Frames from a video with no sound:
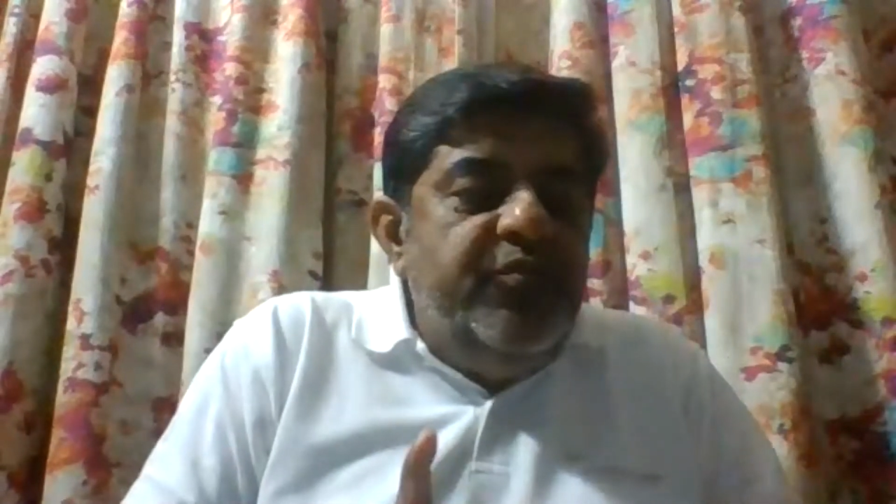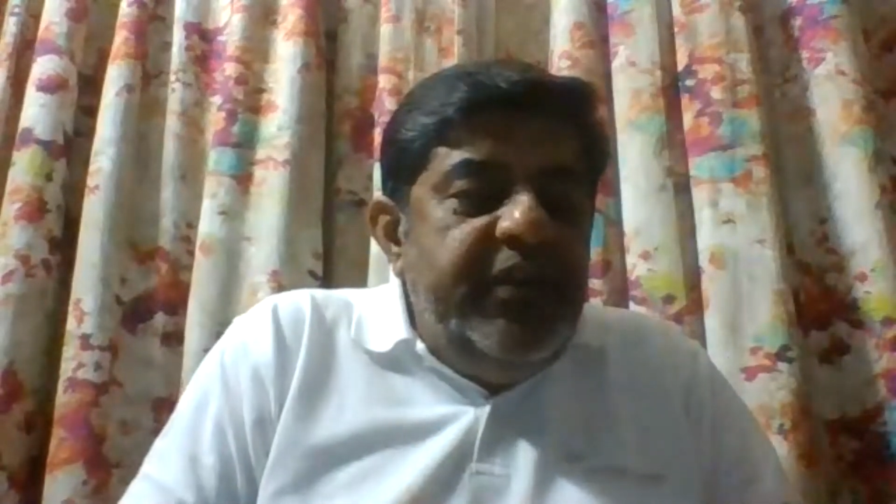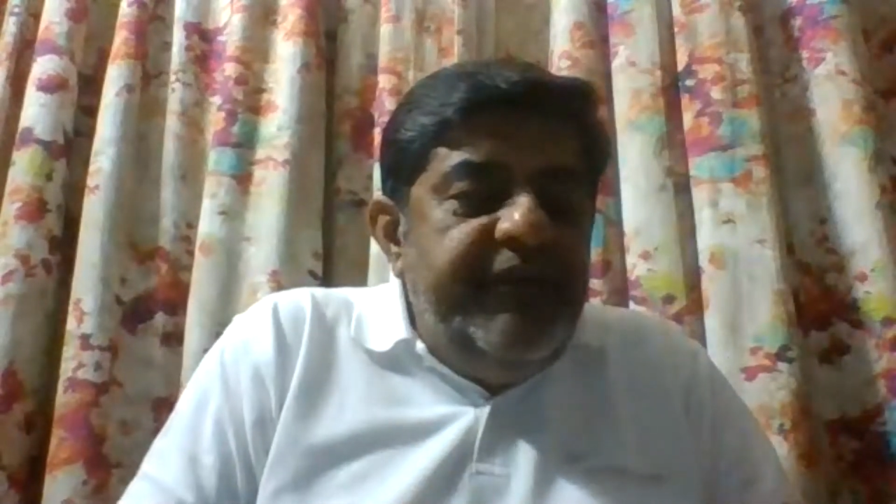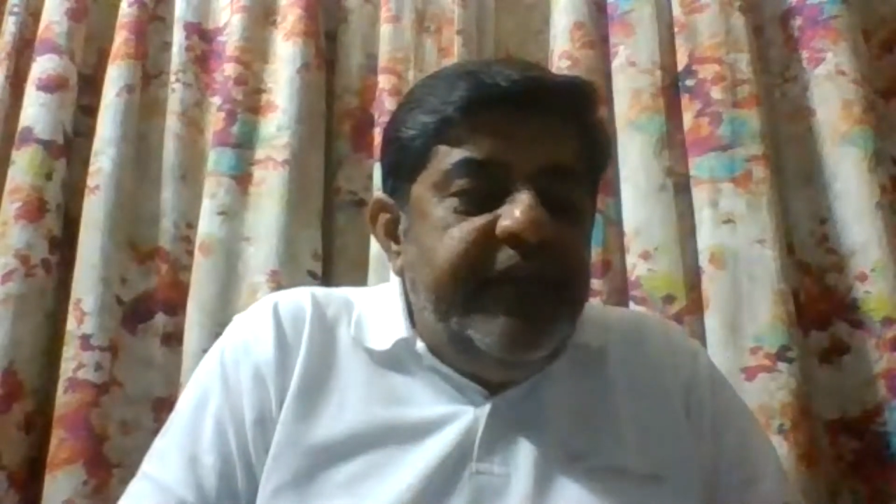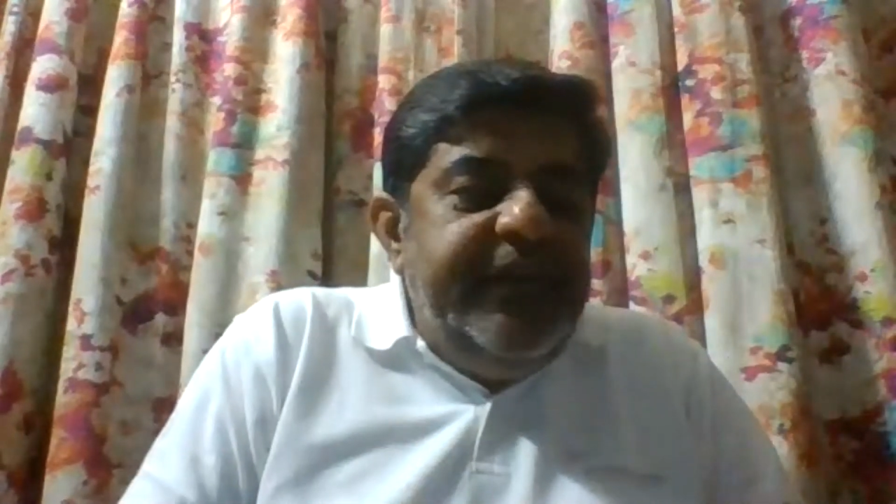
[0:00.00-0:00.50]
to
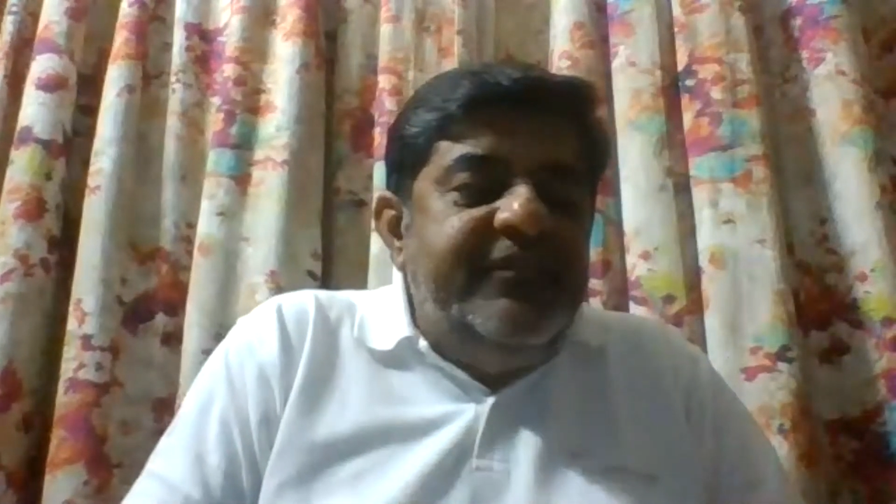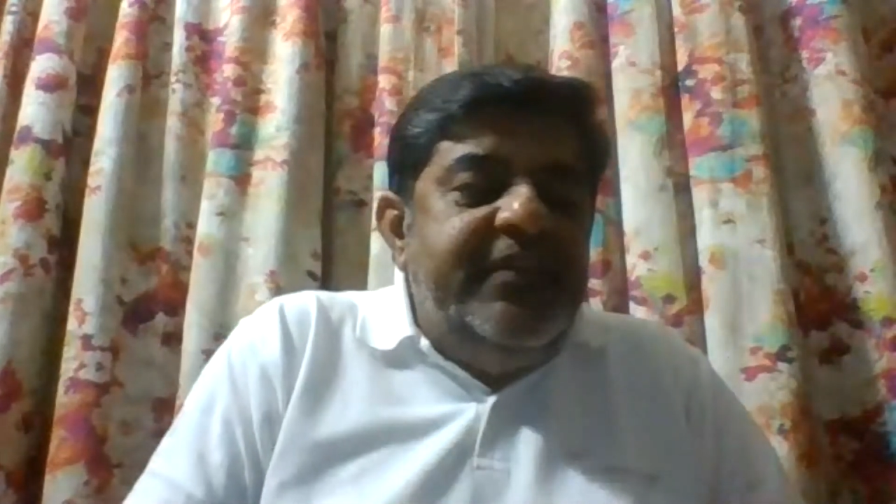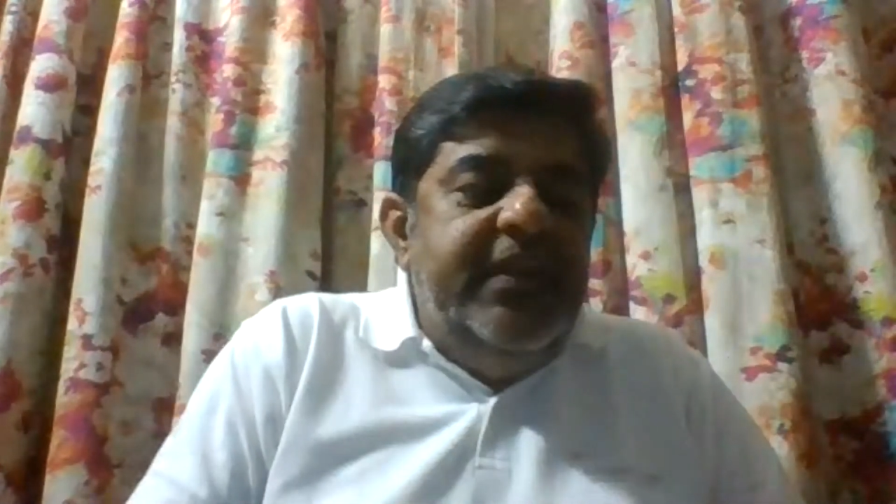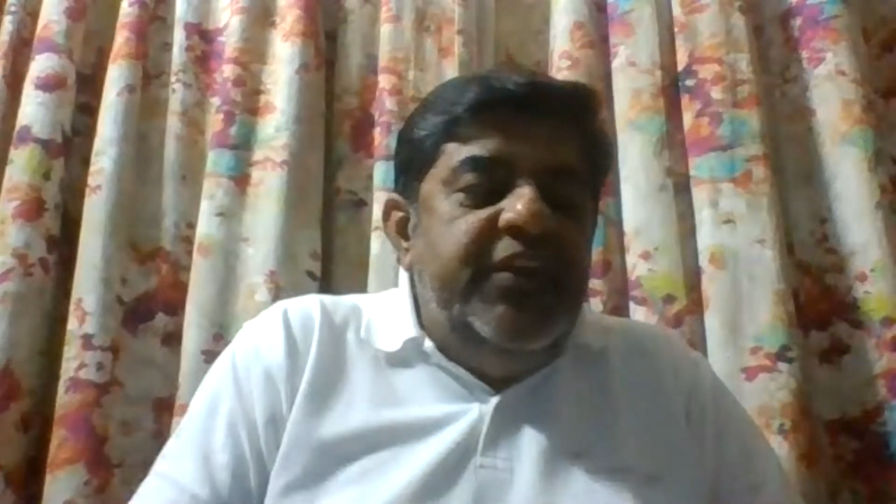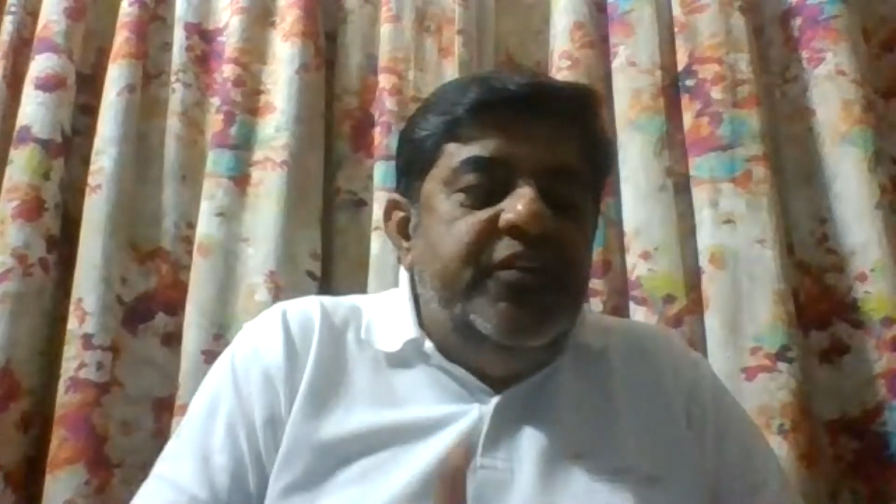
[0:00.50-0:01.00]
different
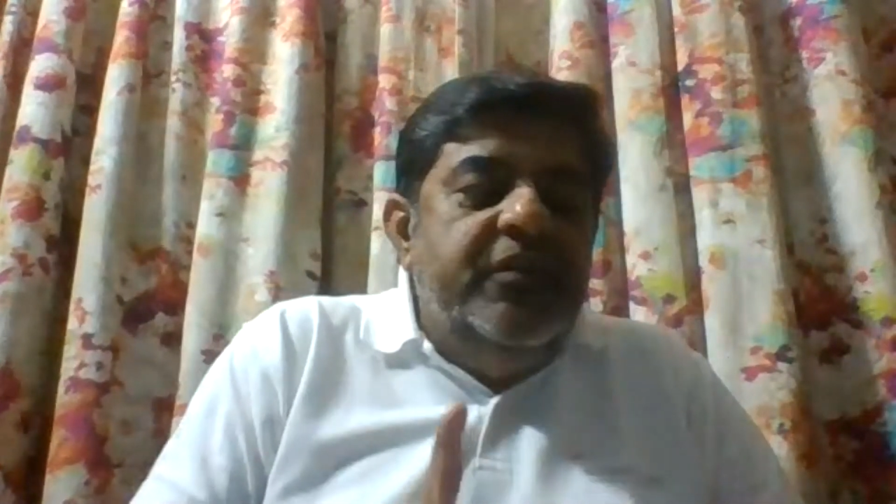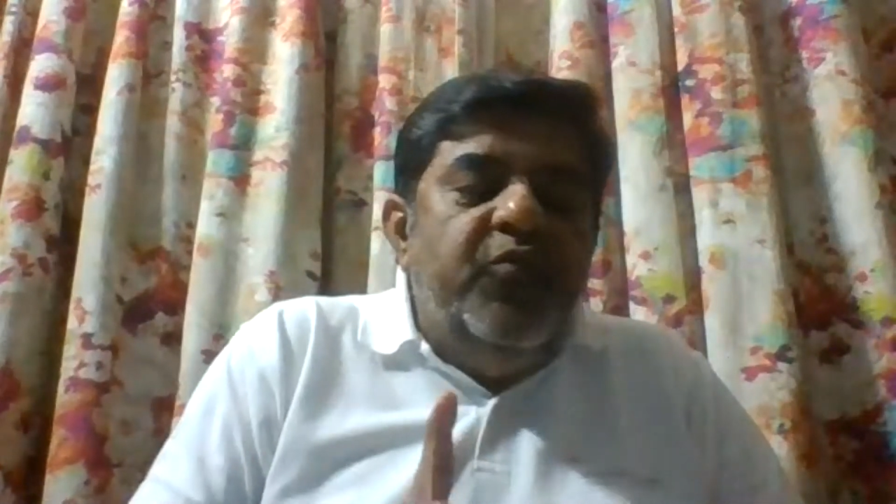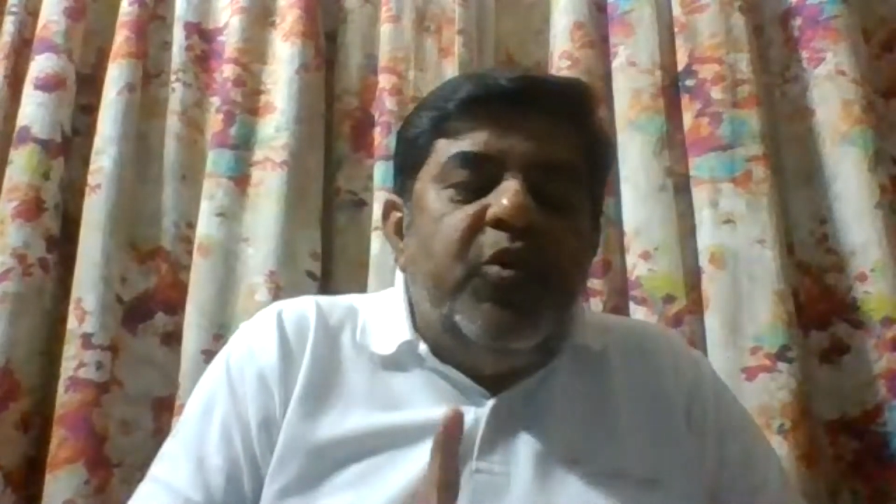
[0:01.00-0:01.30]
destinations.